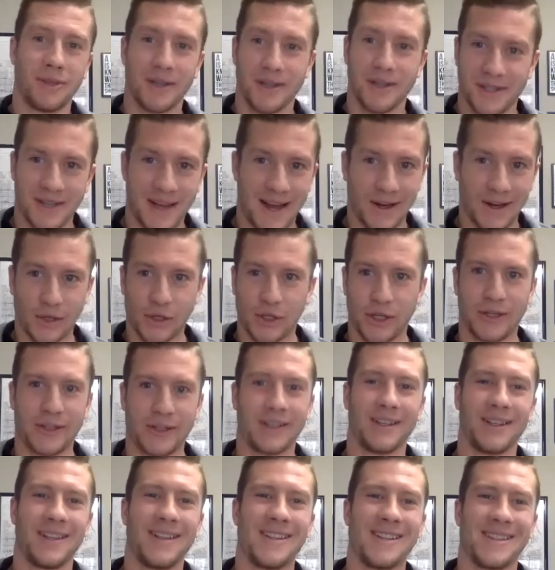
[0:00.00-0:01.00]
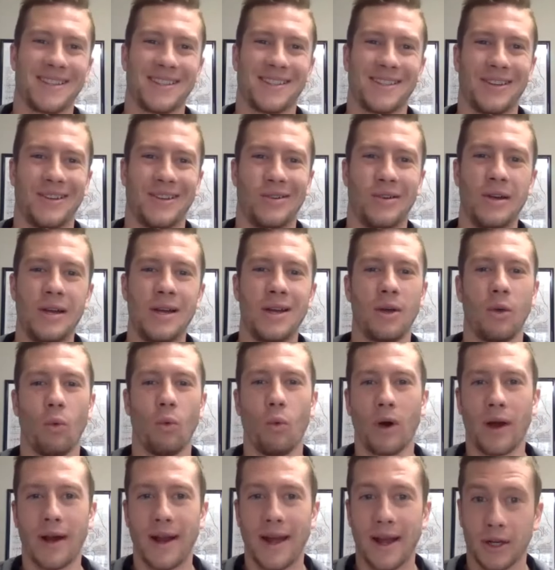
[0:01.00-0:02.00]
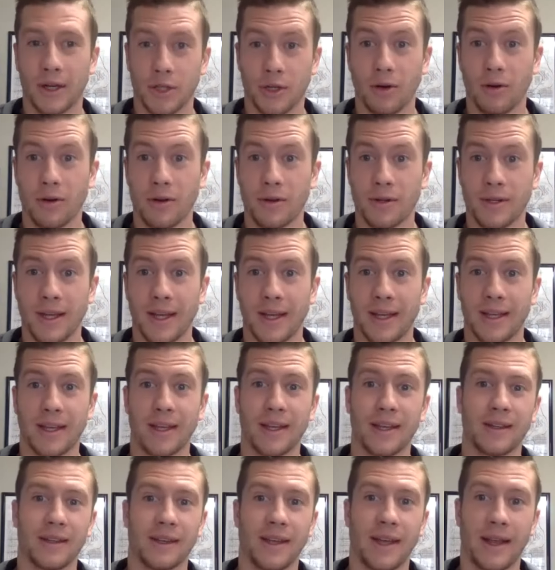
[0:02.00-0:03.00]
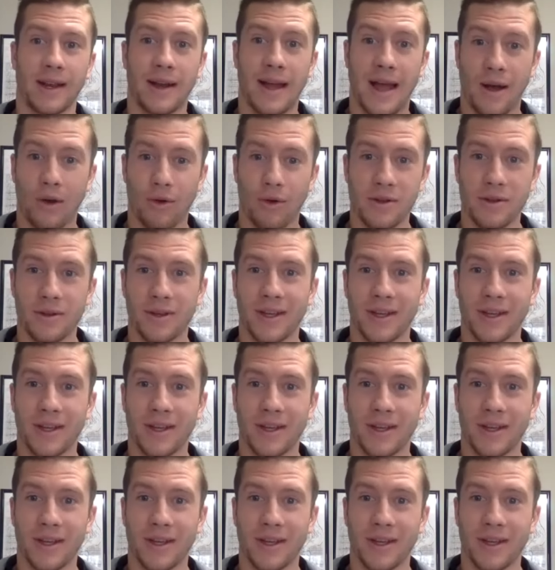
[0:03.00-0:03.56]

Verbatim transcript: plus action. So what action are you taking, and how are you